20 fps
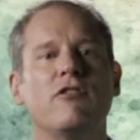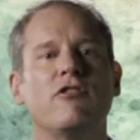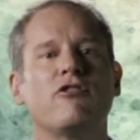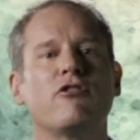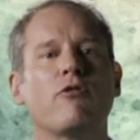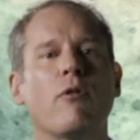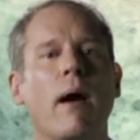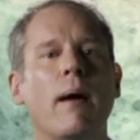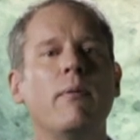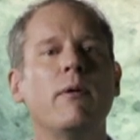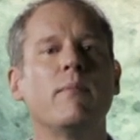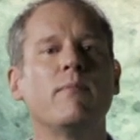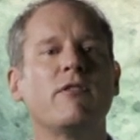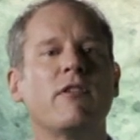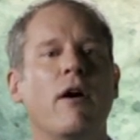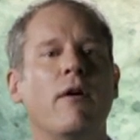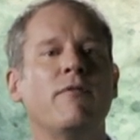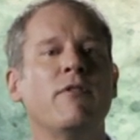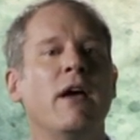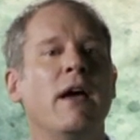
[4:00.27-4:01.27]
describe
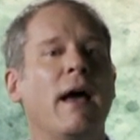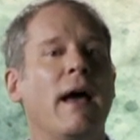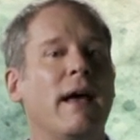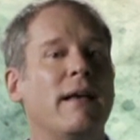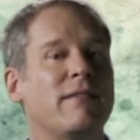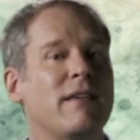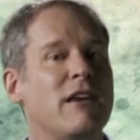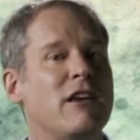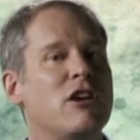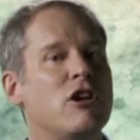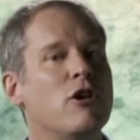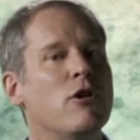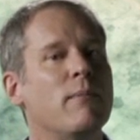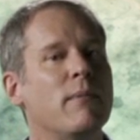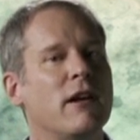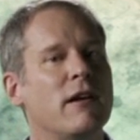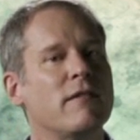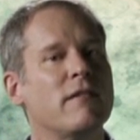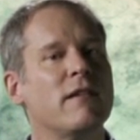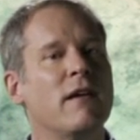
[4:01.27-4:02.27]
himself as a
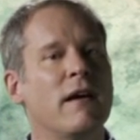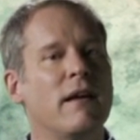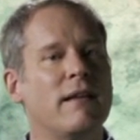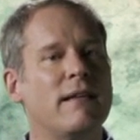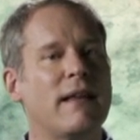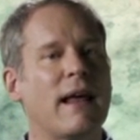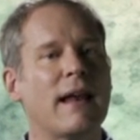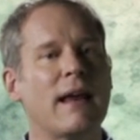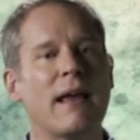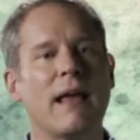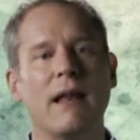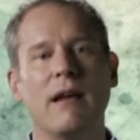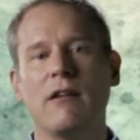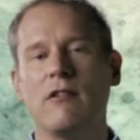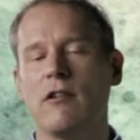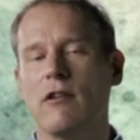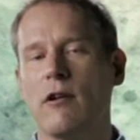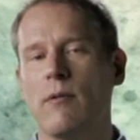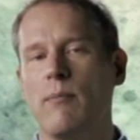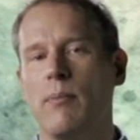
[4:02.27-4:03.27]
humanist dedicated
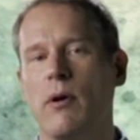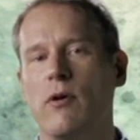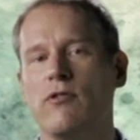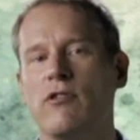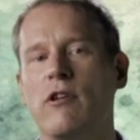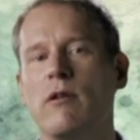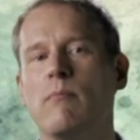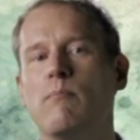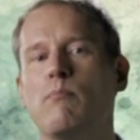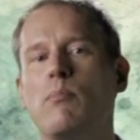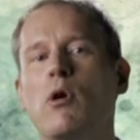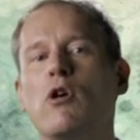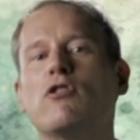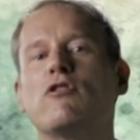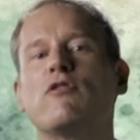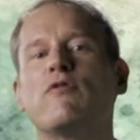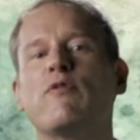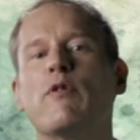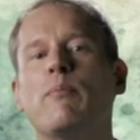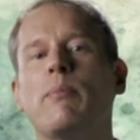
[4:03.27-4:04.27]
to composing
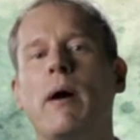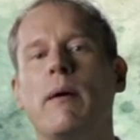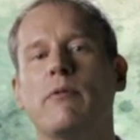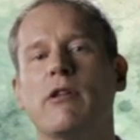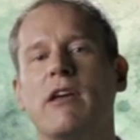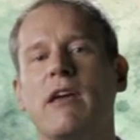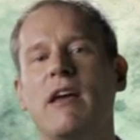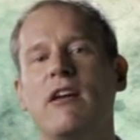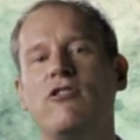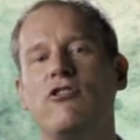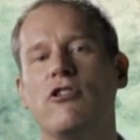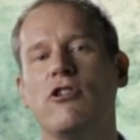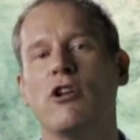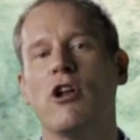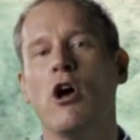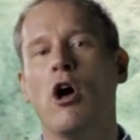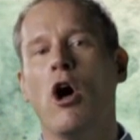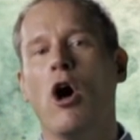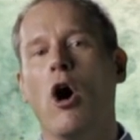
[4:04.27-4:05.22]
books for publication,